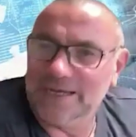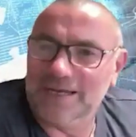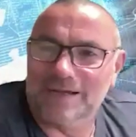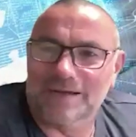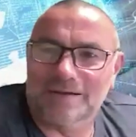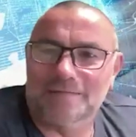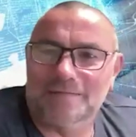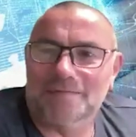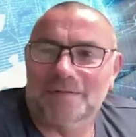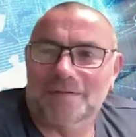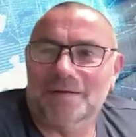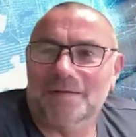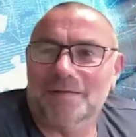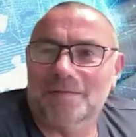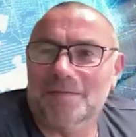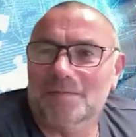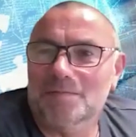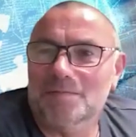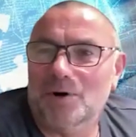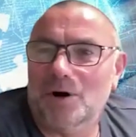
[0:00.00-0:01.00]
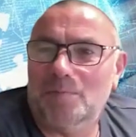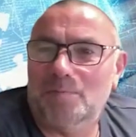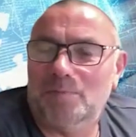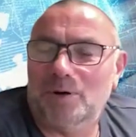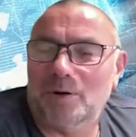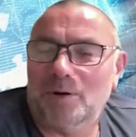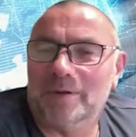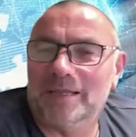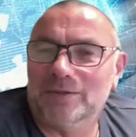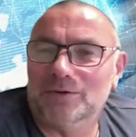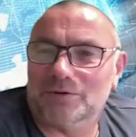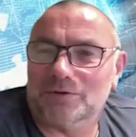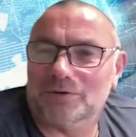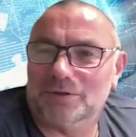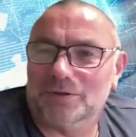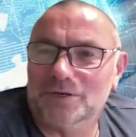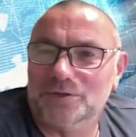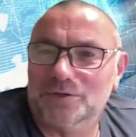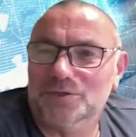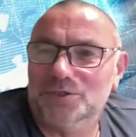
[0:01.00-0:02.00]
Probably more
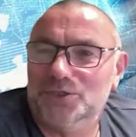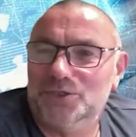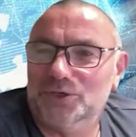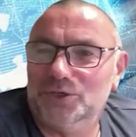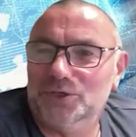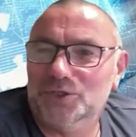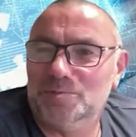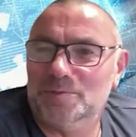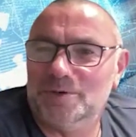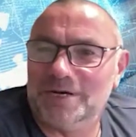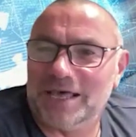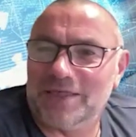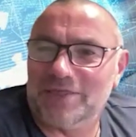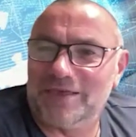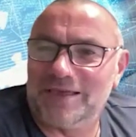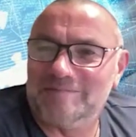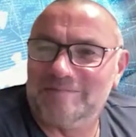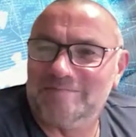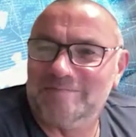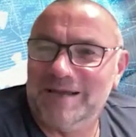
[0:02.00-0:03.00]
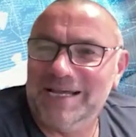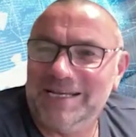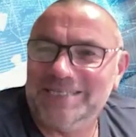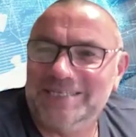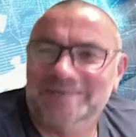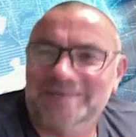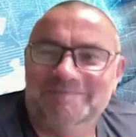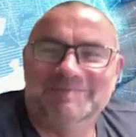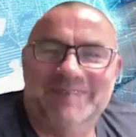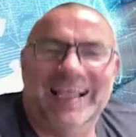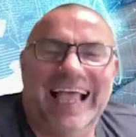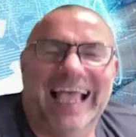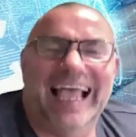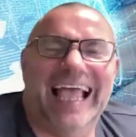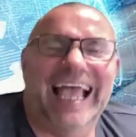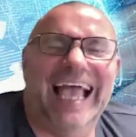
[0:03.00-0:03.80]
luck than good judgment, I think, mate.